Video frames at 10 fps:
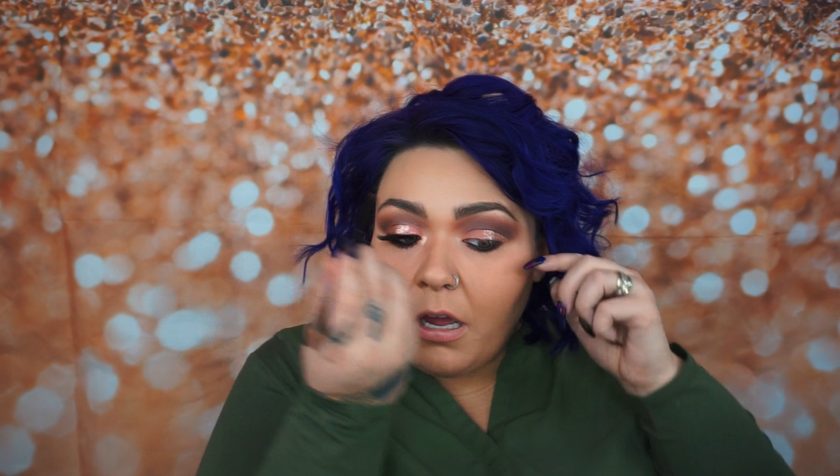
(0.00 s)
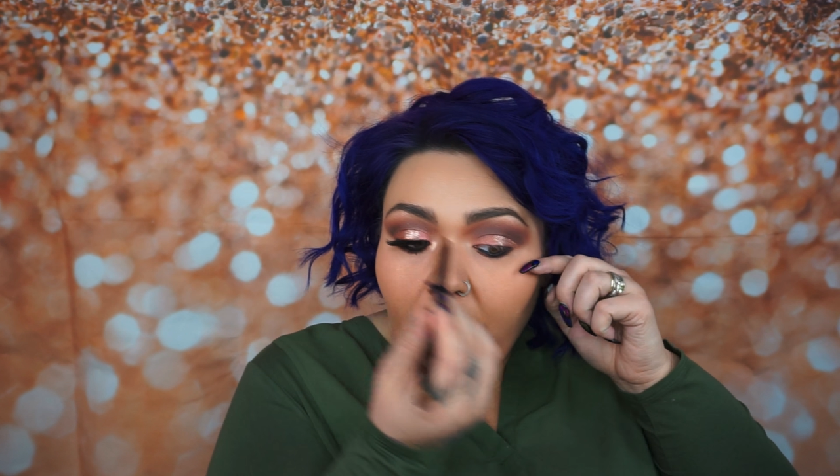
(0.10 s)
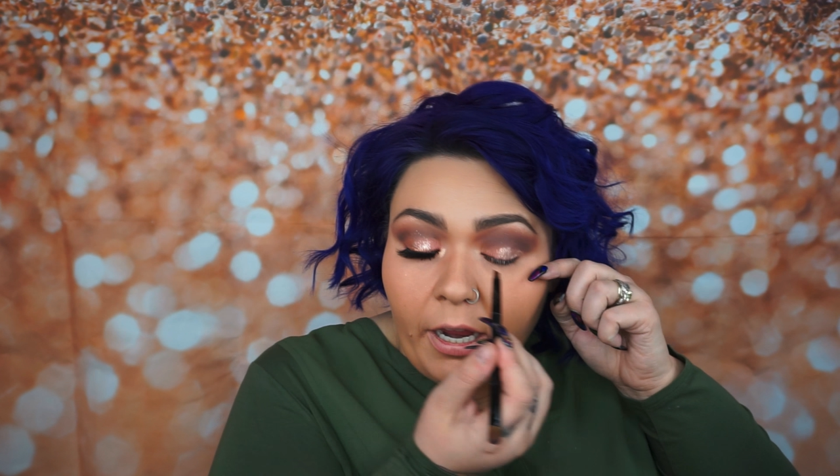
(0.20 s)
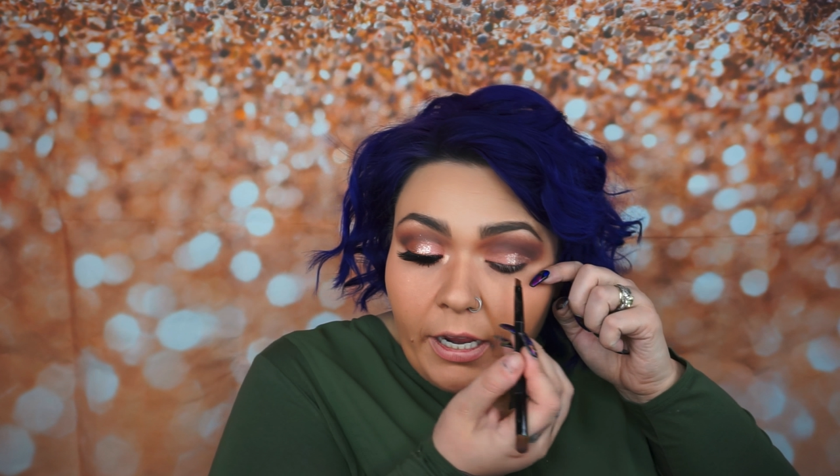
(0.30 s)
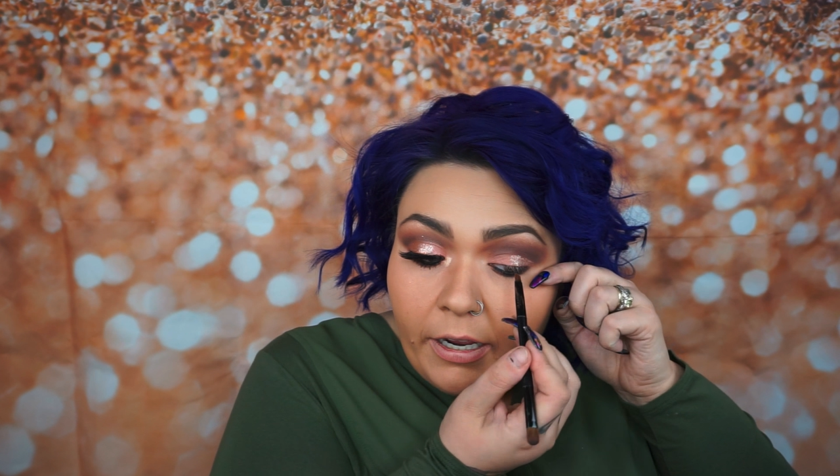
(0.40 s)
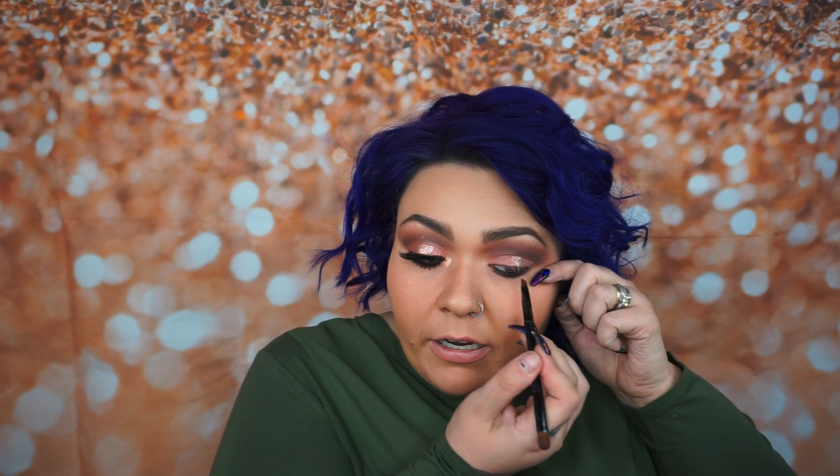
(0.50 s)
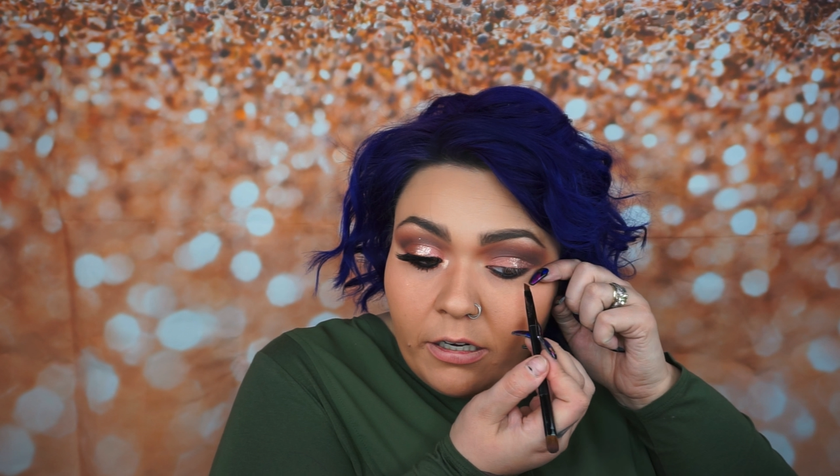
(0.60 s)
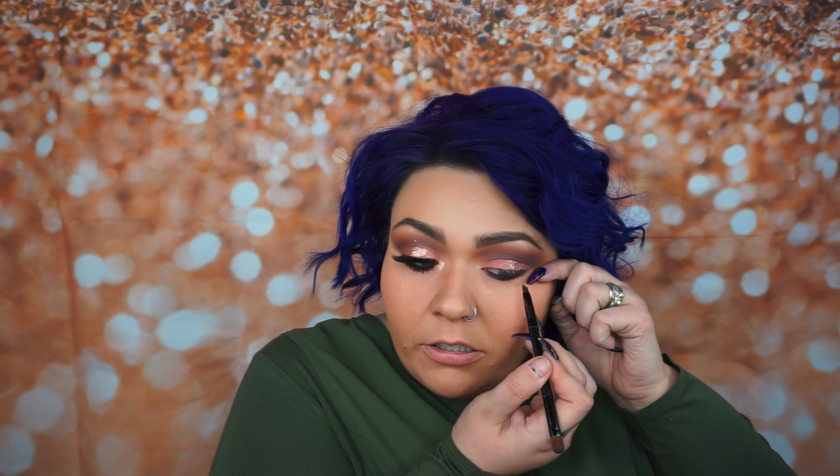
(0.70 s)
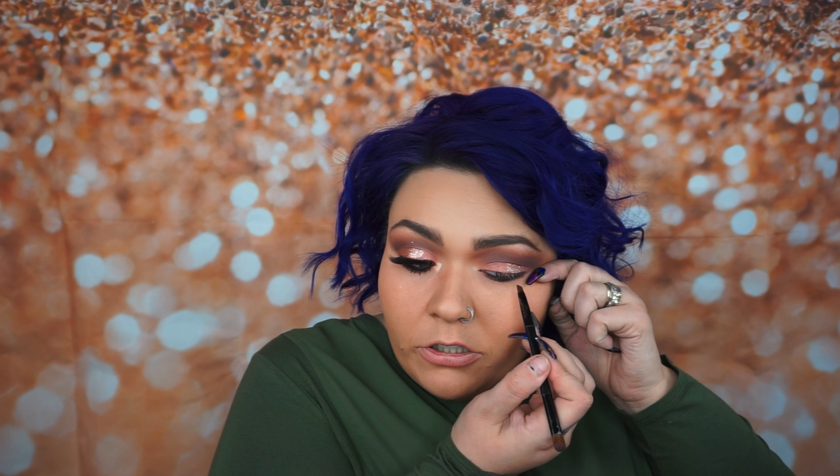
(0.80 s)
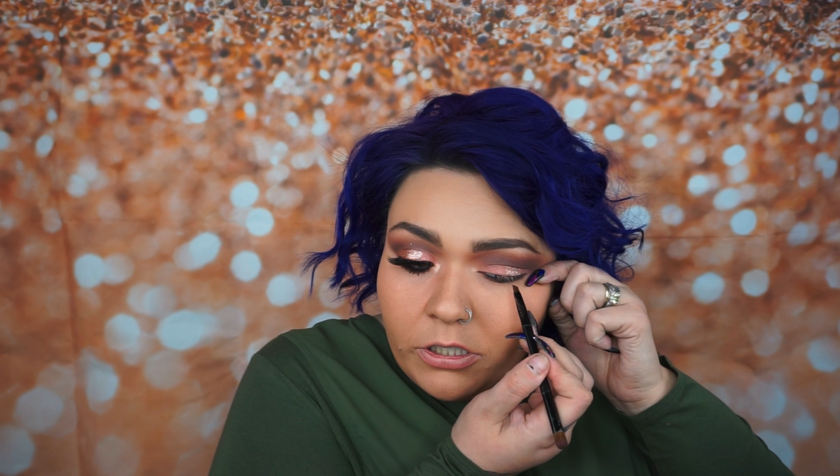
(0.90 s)

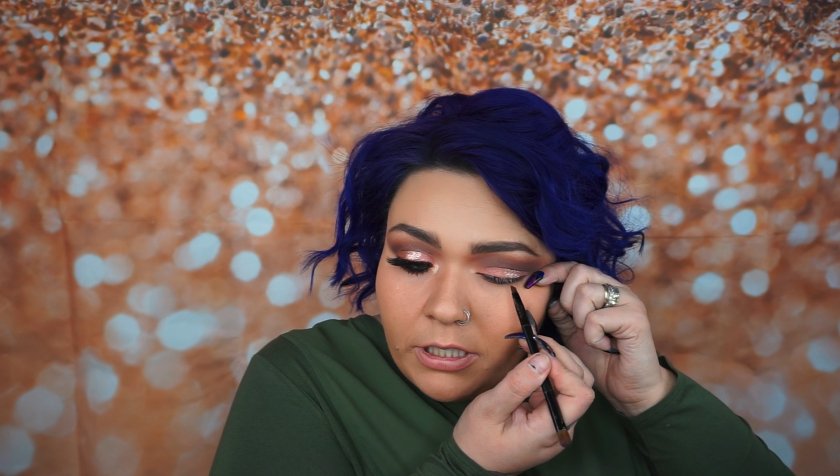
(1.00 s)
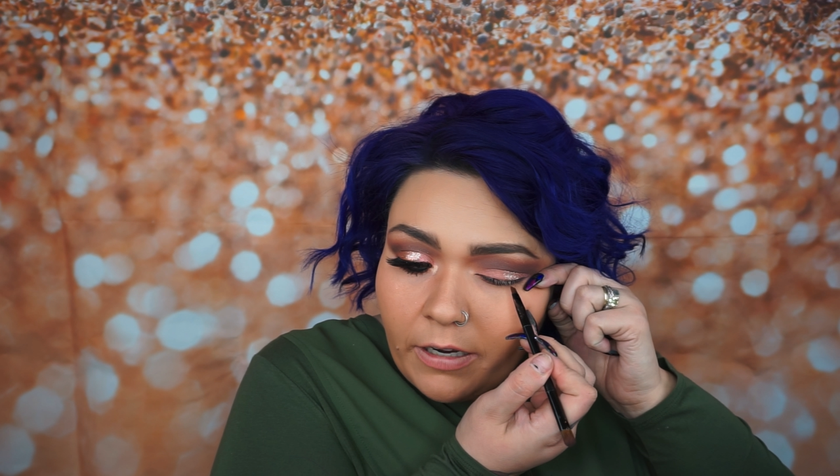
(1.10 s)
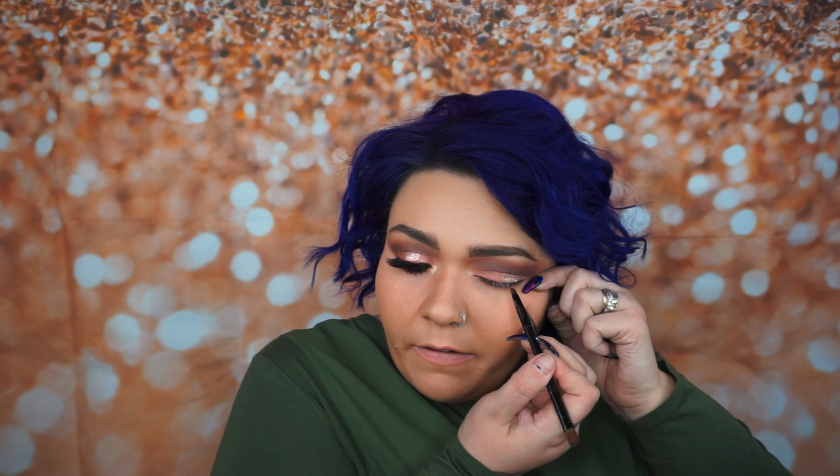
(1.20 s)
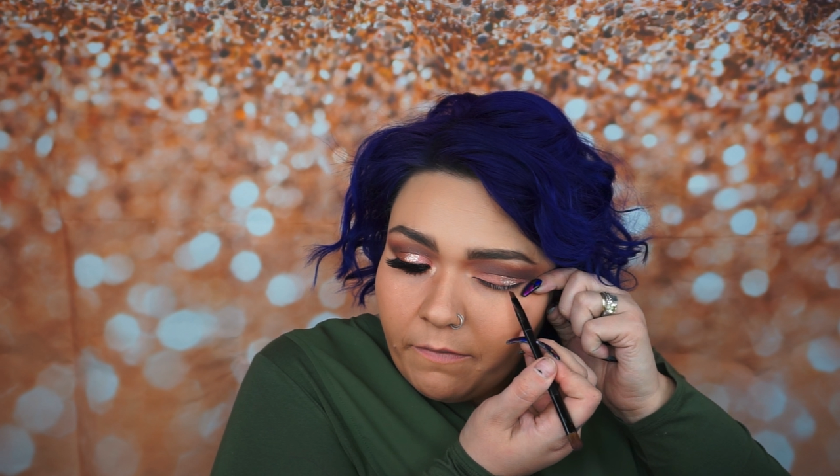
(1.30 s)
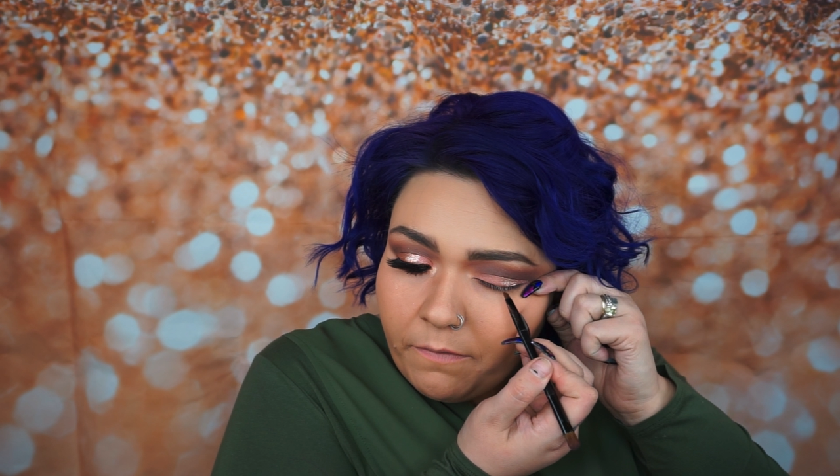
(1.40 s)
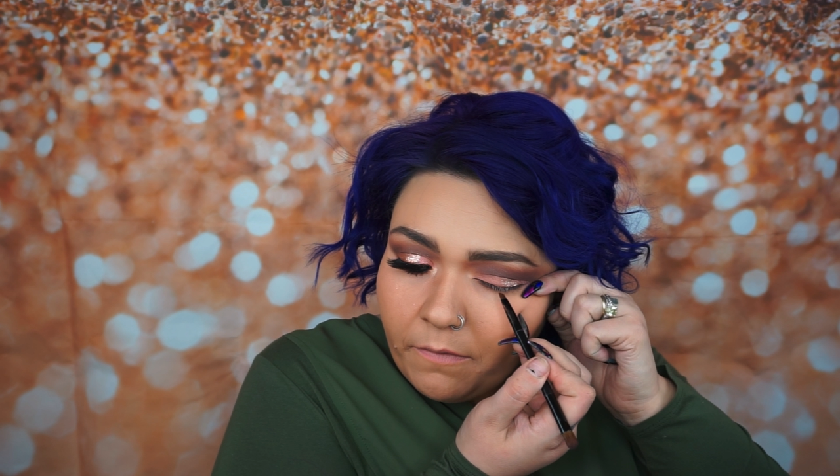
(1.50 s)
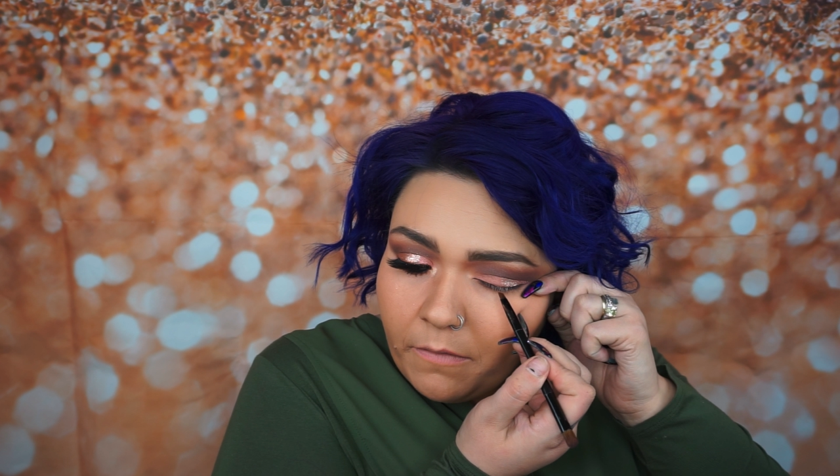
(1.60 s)
and just kind of